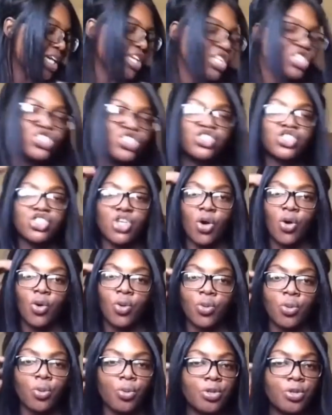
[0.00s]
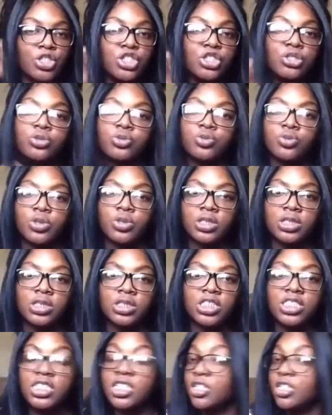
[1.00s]
So she
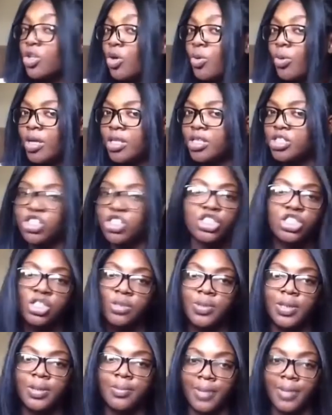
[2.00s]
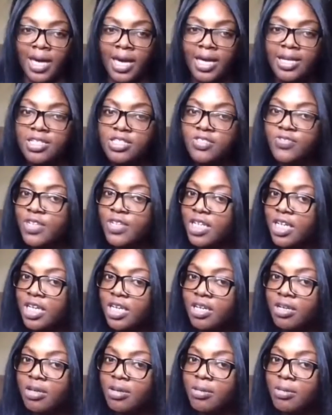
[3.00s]
didn't know whether she should be mad as fuck at
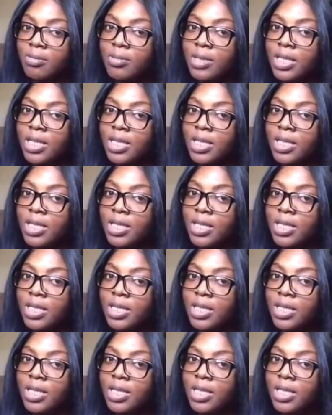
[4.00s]
him.